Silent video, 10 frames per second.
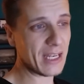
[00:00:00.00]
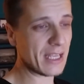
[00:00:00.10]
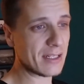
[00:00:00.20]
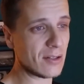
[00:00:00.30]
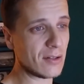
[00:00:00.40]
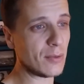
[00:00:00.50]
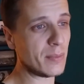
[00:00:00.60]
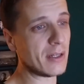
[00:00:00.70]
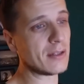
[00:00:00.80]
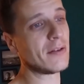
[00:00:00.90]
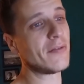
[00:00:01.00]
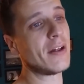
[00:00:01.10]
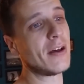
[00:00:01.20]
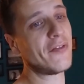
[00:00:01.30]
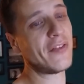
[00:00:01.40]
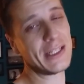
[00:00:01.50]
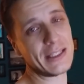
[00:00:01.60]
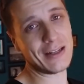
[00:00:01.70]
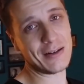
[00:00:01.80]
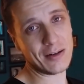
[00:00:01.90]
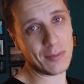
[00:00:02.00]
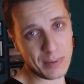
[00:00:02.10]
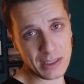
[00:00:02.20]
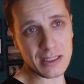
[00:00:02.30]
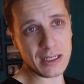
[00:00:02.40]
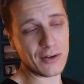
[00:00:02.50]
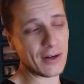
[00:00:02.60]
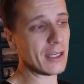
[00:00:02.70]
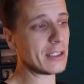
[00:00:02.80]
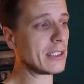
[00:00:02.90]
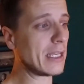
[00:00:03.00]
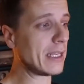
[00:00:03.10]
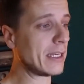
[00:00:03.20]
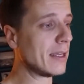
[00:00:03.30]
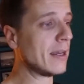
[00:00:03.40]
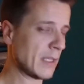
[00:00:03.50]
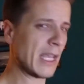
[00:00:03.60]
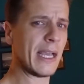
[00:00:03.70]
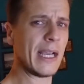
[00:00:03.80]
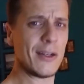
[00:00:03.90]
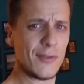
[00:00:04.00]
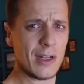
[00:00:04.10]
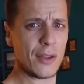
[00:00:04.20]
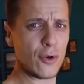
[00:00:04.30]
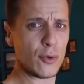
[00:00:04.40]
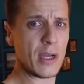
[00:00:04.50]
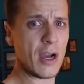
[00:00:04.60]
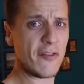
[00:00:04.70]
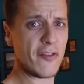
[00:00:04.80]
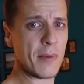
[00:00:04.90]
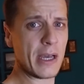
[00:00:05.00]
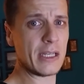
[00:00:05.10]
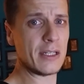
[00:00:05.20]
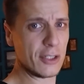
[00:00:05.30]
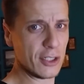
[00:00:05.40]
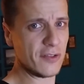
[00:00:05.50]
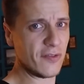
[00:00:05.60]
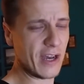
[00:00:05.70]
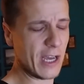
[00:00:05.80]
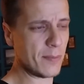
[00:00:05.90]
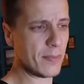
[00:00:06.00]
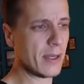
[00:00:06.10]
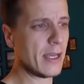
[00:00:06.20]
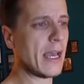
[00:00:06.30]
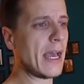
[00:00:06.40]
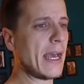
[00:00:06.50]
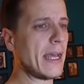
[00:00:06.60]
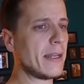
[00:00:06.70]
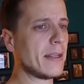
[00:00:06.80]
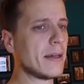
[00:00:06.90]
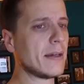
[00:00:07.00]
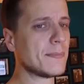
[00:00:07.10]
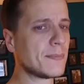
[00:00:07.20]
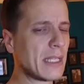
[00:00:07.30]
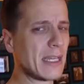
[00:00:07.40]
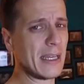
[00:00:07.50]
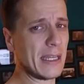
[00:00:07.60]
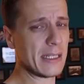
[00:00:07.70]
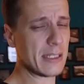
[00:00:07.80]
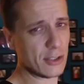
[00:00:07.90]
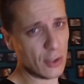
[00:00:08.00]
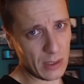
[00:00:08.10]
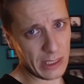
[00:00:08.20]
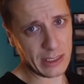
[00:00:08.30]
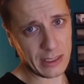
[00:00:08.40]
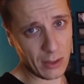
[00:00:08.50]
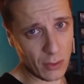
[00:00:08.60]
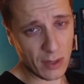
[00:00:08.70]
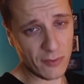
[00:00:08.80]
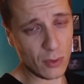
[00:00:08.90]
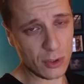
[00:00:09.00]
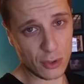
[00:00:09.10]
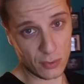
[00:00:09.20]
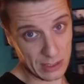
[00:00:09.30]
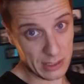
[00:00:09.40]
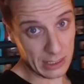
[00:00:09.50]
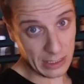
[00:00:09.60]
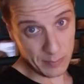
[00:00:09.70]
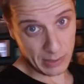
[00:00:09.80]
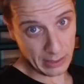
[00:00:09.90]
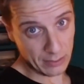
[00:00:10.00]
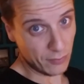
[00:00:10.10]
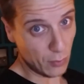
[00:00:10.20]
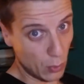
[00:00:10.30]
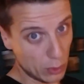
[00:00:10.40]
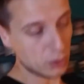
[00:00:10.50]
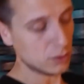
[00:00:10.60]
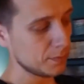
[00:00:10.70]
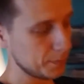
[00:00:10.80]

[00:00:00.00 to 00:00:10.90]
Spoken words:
that has to do because of the fact that the PC crashed and it really threw me off of my good vibe. And it is so late that Ilona, of course, is already sleeping, of course.